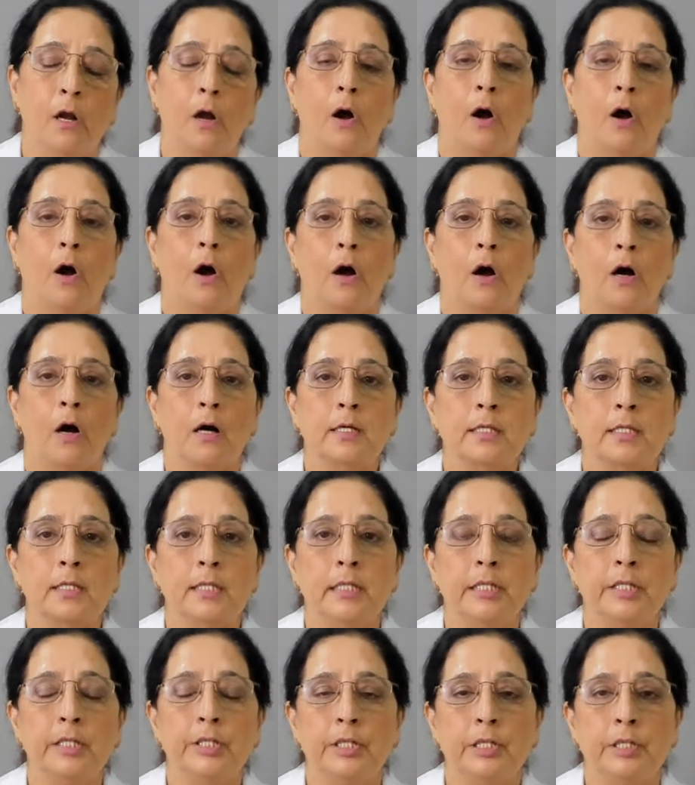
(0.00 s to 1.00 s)

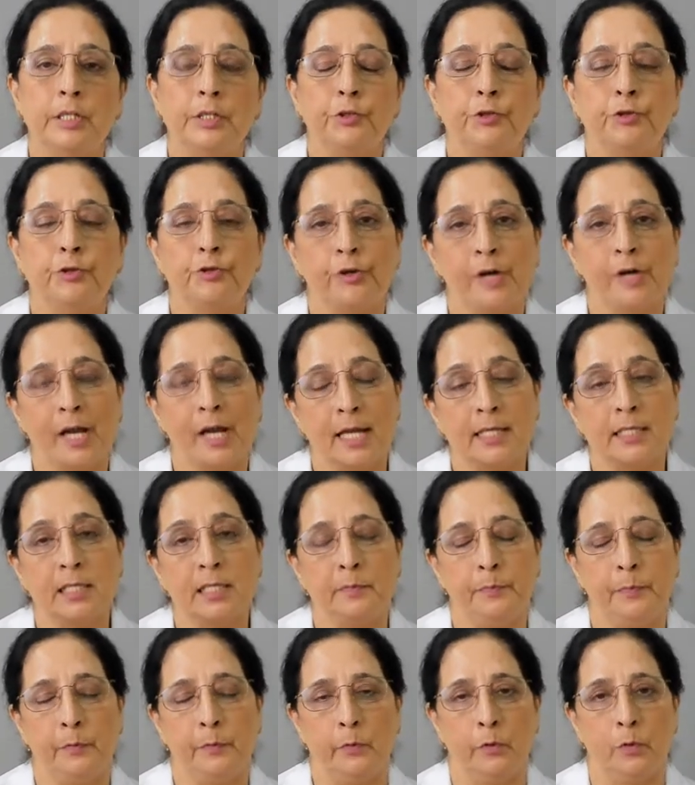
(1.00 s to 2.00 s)
oxygen
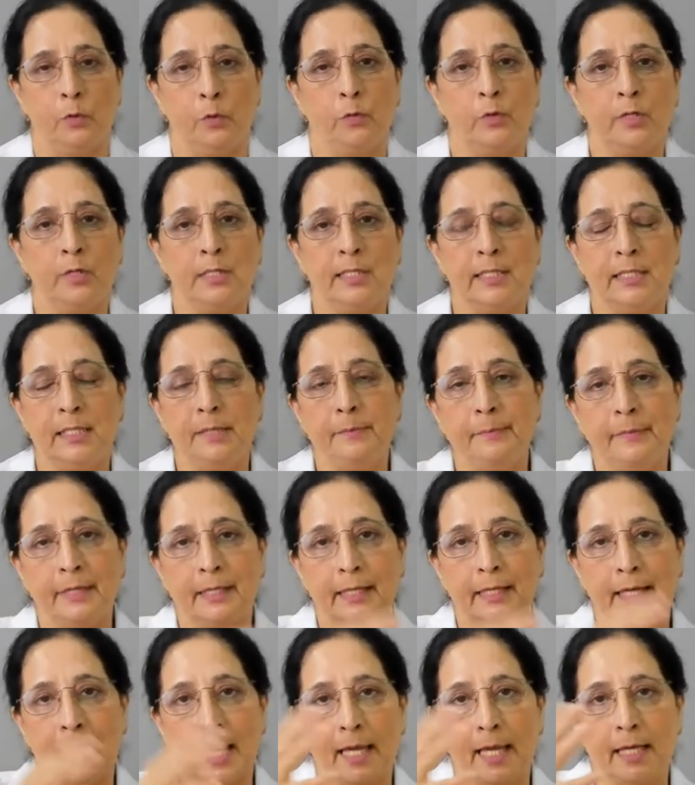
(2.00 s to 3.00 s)
transport. What's the
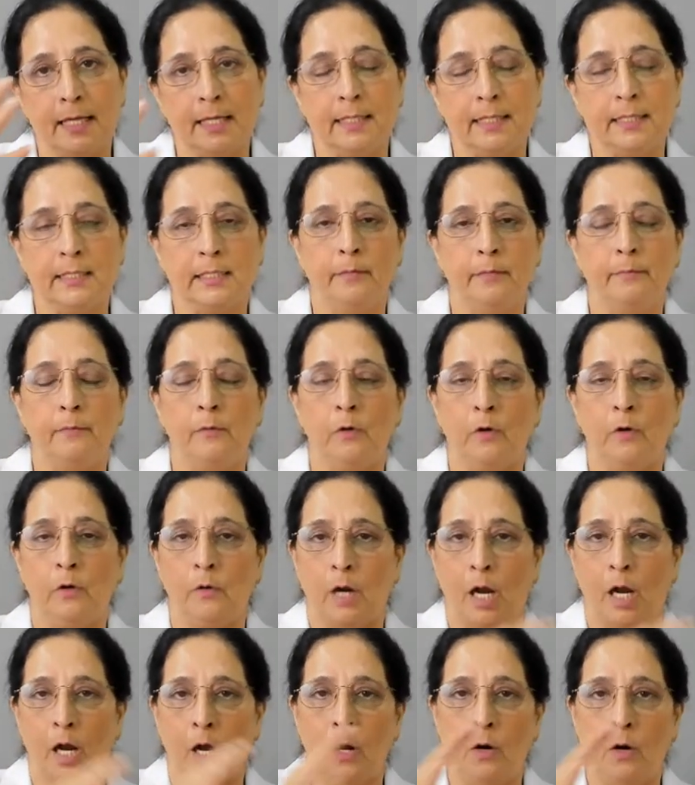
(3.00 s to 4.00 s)
mechanism or
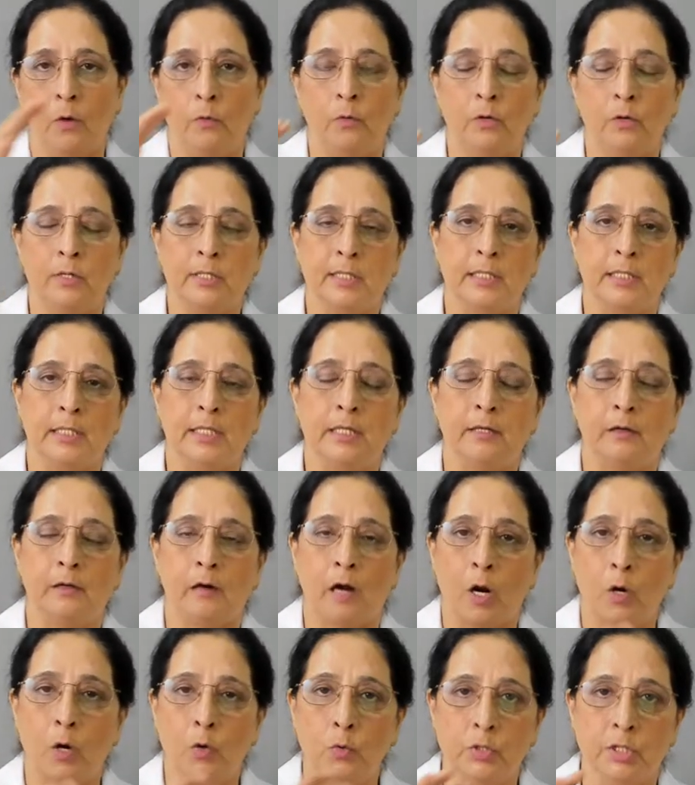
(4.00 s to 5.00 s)
what's the
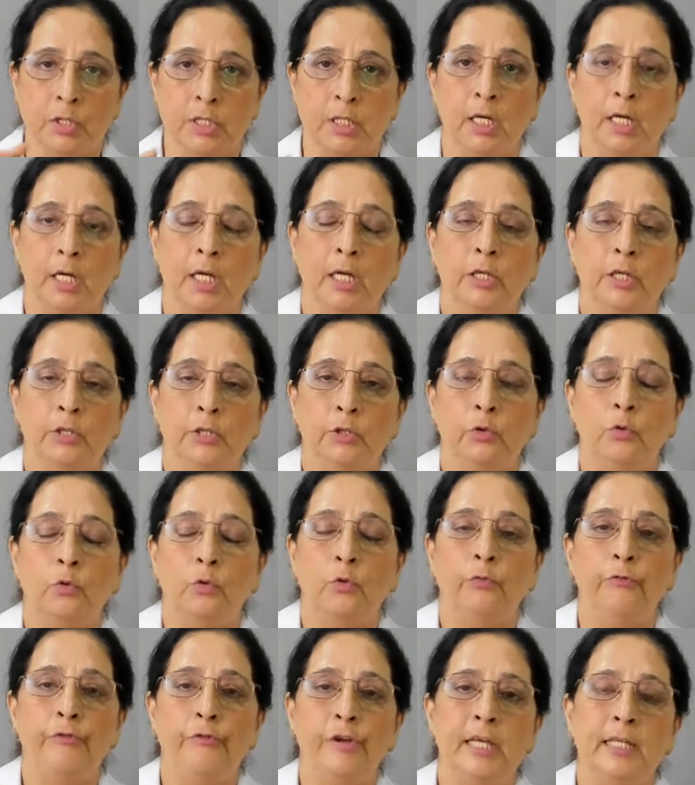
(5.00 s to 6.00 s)
route
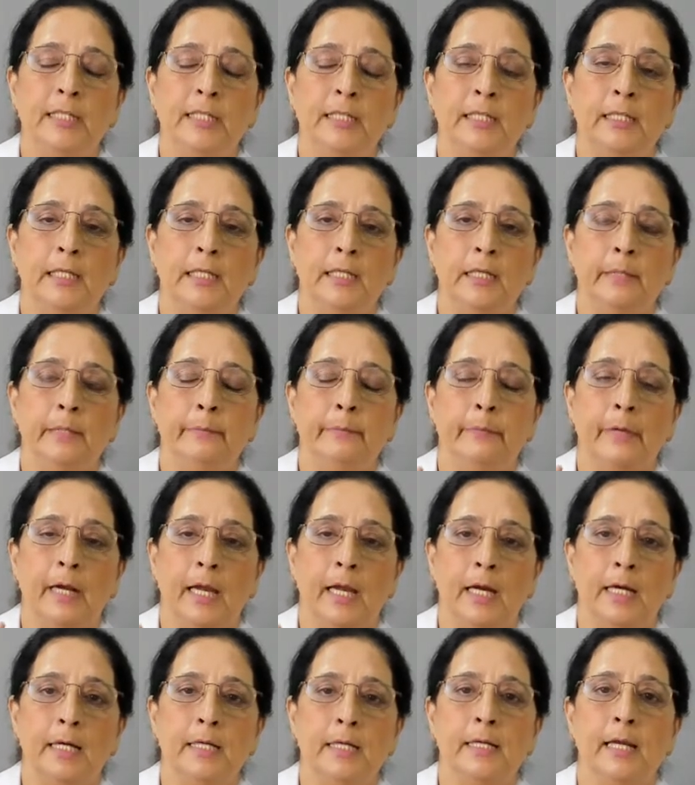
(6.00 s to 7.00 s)
through which the
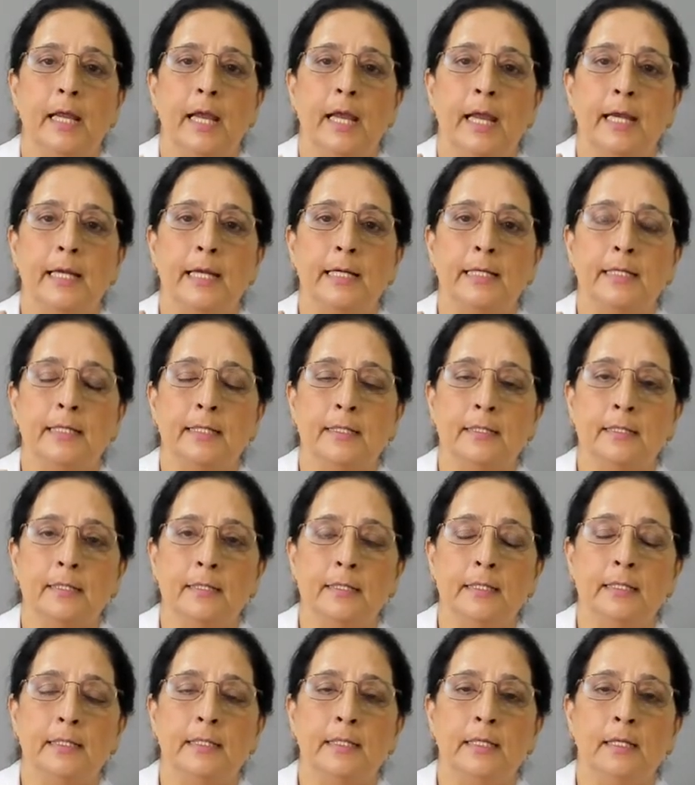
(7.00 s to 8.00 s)
blood
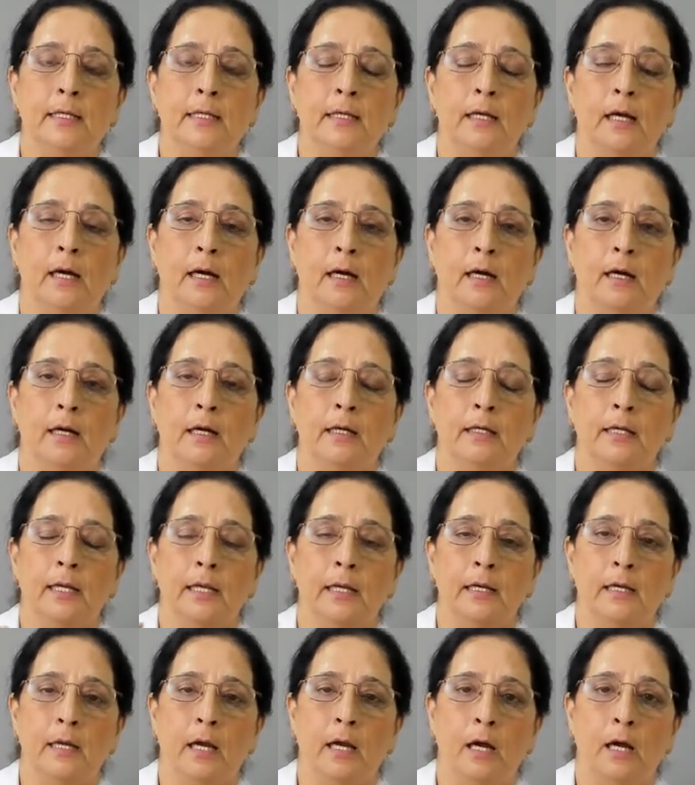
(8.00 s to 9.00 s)
enters the heart
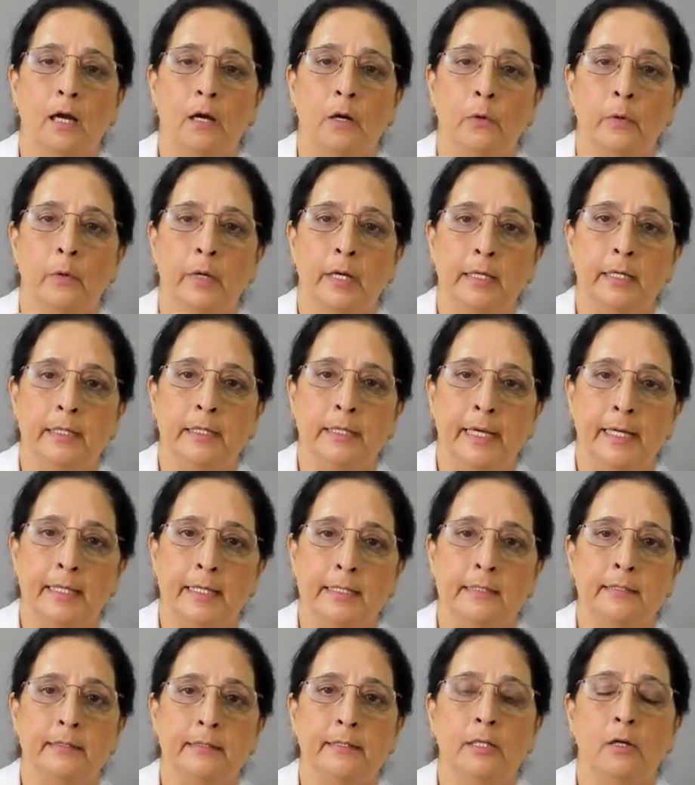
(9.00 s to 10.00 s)
and how it
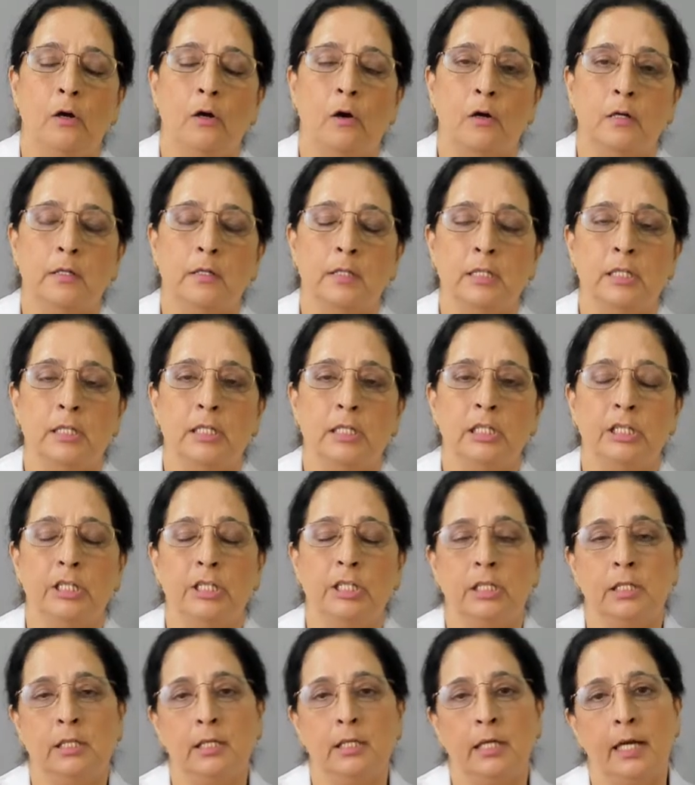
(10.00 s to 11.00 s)
gets the
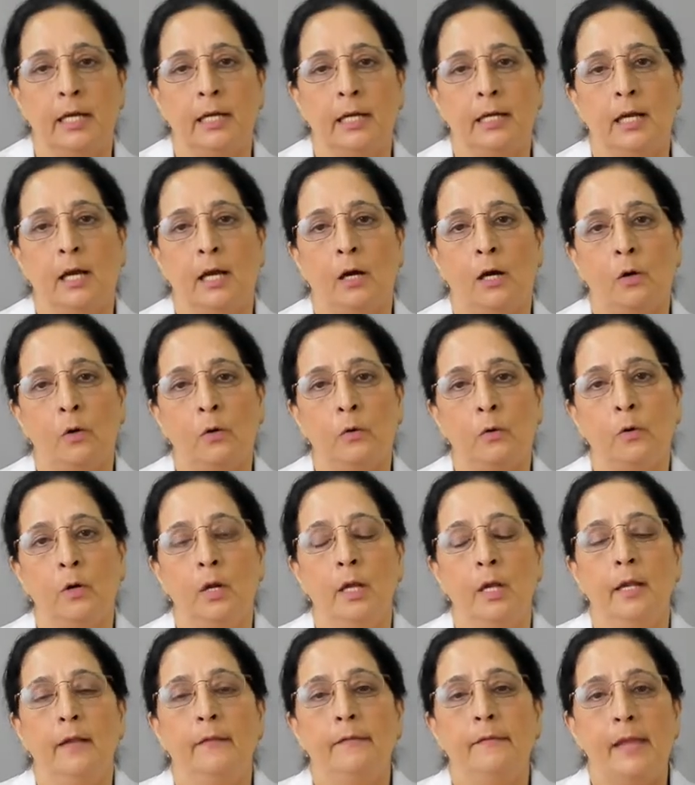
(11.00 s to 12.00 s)
oxygen and how
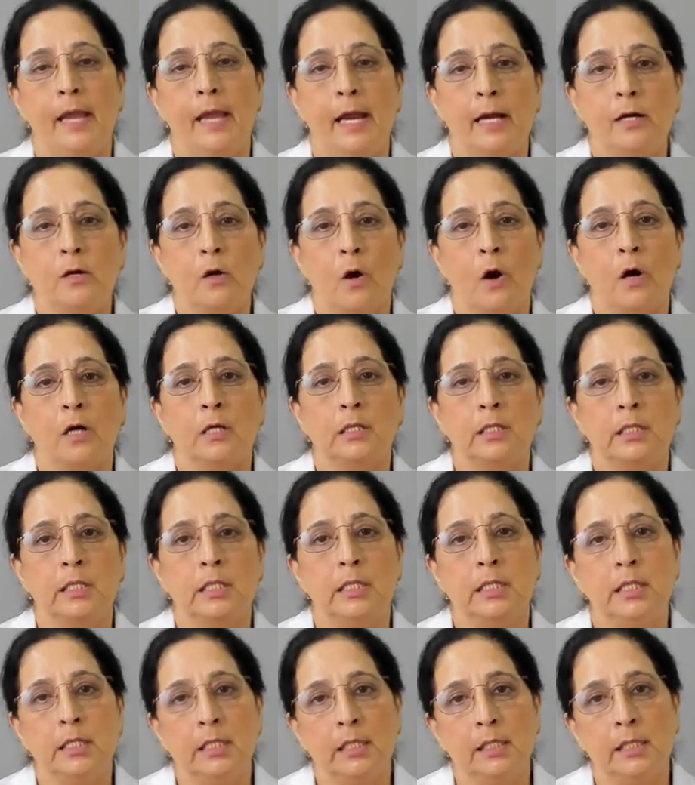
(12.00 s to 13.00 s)
that
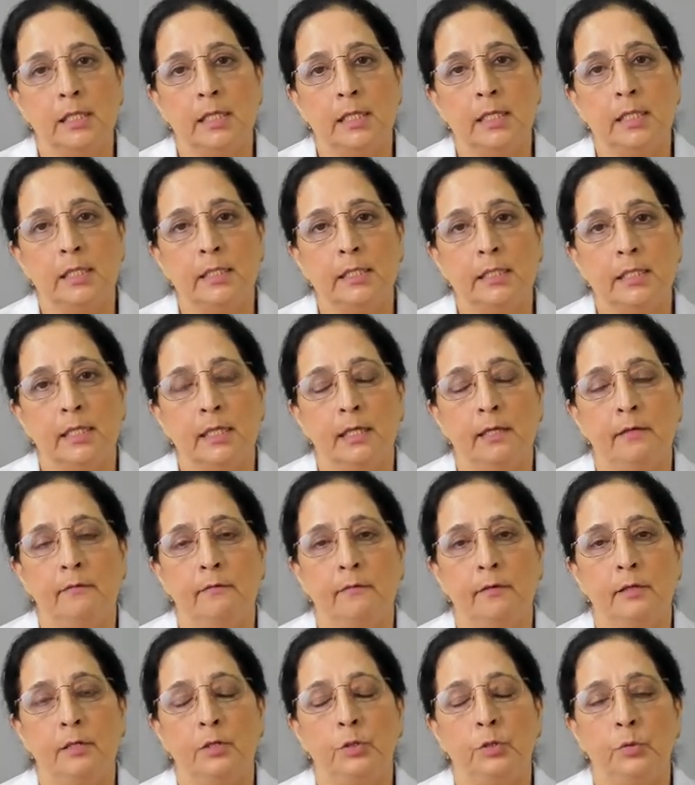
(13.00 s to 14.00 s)
oxygen is
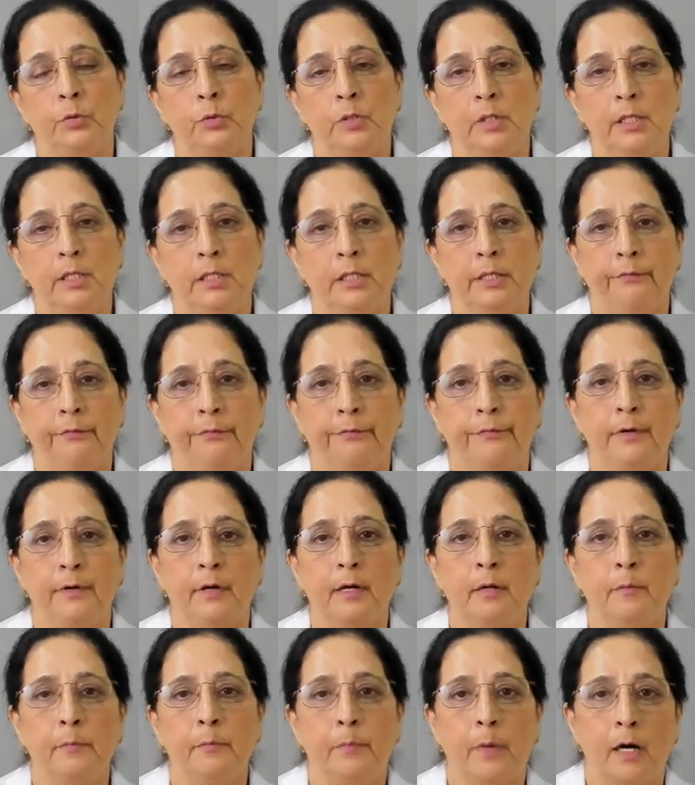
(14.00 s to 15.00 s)
delivered to the
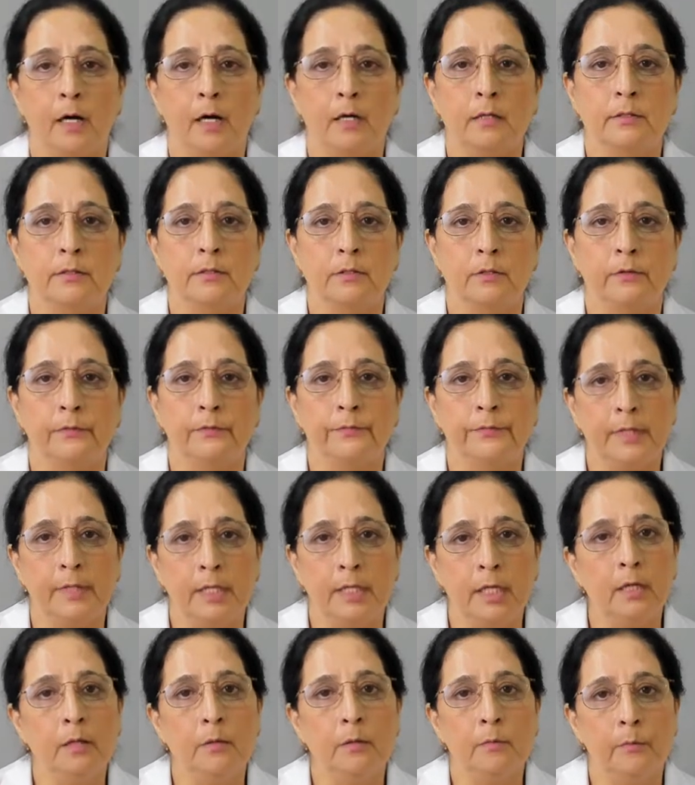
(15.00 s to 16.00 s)
different parts of
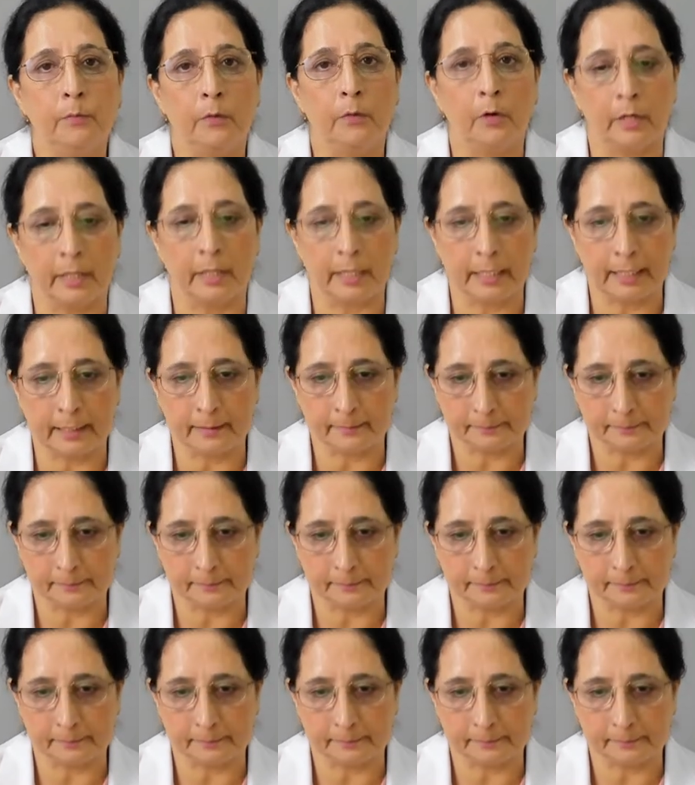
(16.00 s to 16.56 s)
the body.